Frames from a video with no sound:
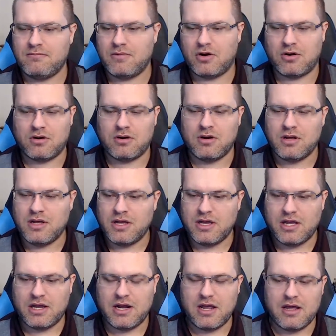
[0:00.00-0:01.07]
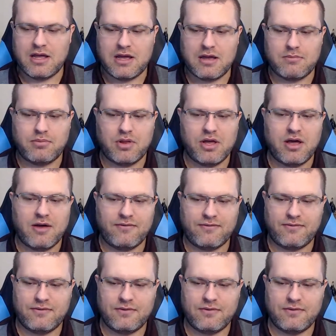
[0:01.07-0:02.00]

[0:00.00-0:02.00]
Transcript: or in a playoff